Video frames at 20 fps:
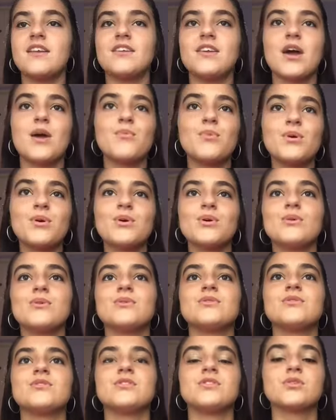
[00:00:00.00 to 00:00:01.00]

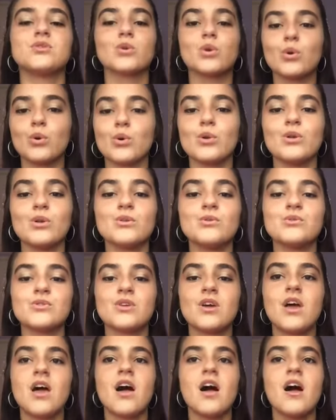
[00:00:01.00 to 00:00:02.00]
neighborhood, the schools.
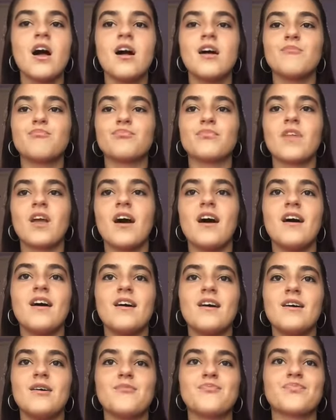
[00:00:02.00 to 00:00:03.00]

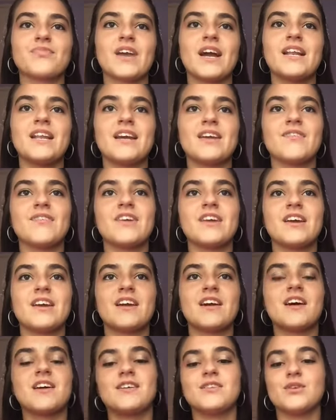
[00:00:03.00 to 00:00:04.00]
I like the
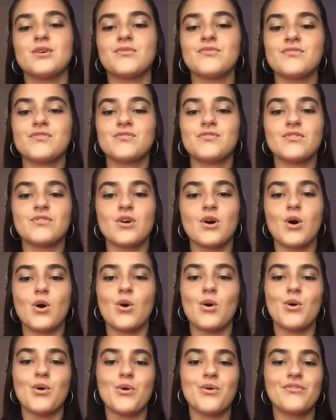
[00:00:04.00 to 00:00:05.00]
kind of
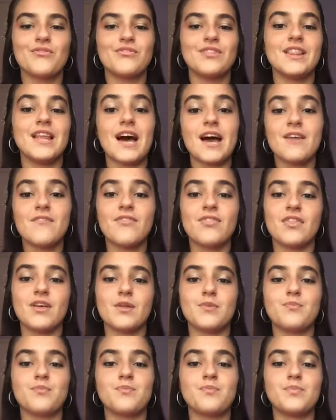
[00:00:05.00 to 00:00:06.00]
life
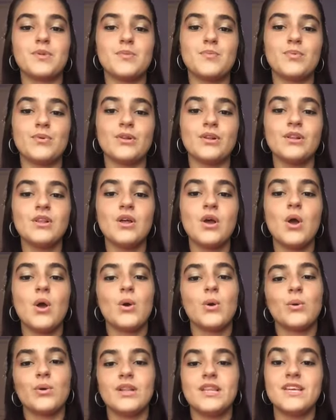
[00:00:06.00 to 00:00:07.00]
that people
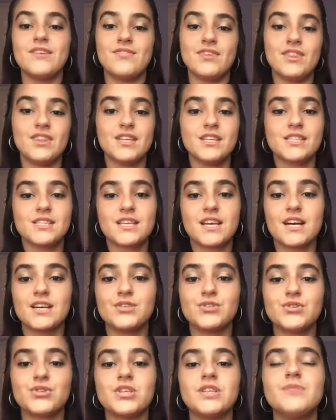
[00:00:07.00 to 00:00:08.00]
who live in this
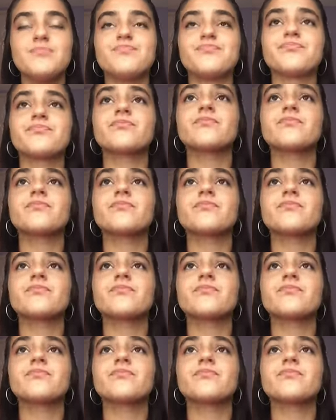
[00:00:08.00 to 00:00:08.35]
country.